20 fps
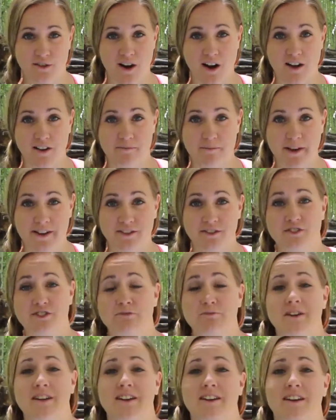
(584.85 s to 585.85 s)
all of my
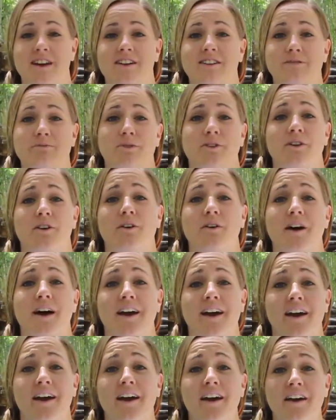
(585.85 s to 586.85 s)
social media accounts below.
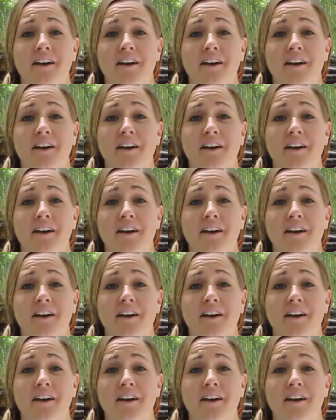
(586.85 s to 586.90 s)
I